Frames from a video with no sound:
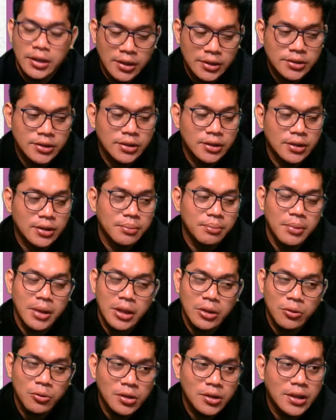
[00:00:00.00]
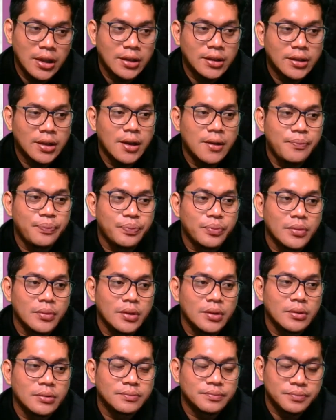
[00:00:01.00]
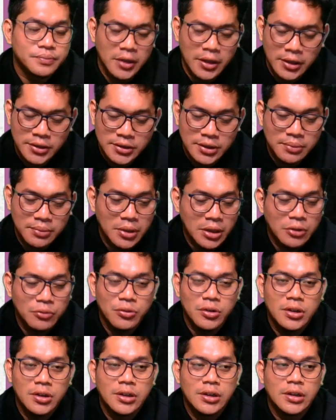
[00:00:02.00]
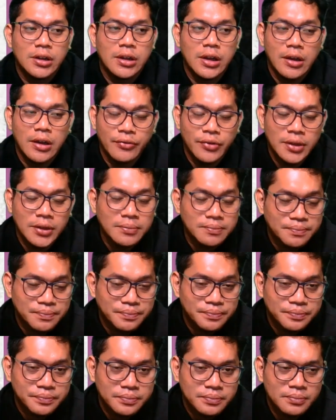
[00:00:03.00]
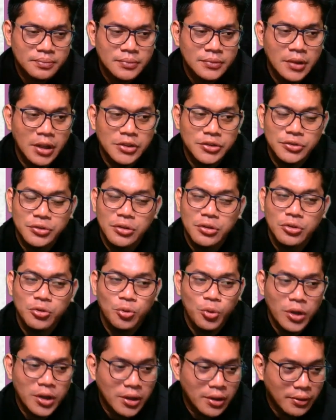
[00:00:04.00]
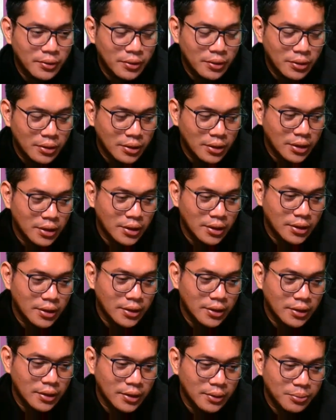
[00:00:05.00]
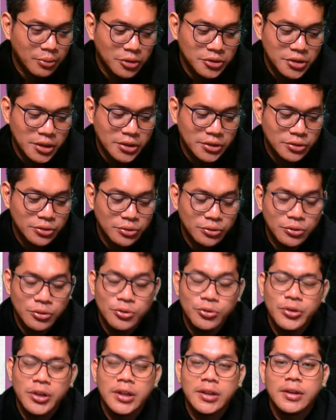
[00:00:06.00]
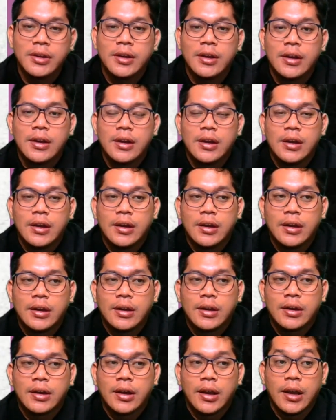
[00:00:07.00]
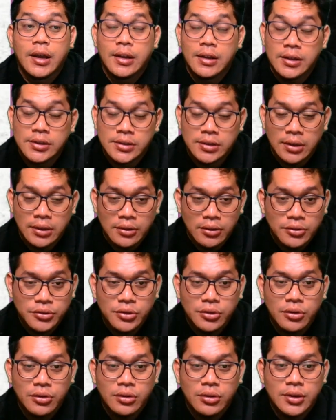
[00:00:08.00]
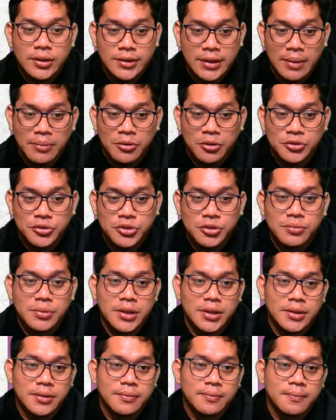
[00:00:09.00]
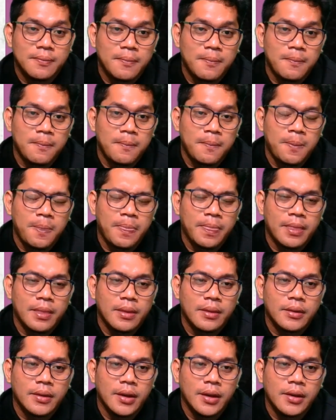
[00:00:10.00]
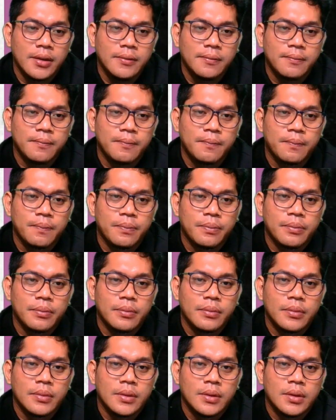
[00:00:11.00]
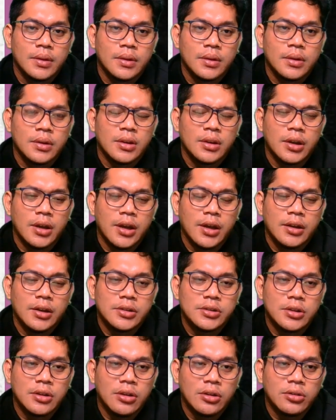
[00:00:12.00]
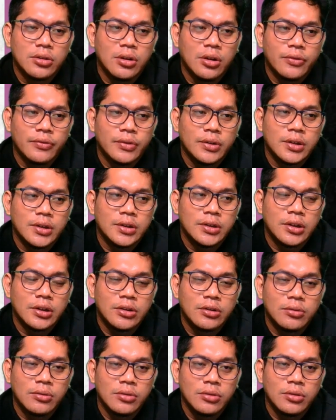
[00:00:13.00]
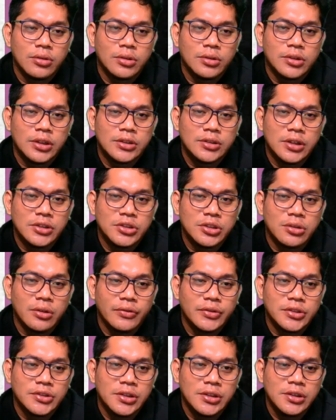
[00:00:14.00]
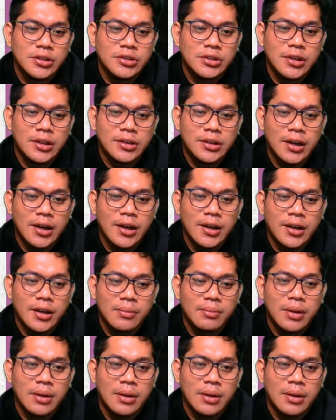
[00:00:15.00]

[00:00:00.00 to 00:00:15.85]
a manual data. It is a manual effort. There's no quick process to do it, and it's also time consuming. Okay, and there's a lot of the translation of existing digital data and blah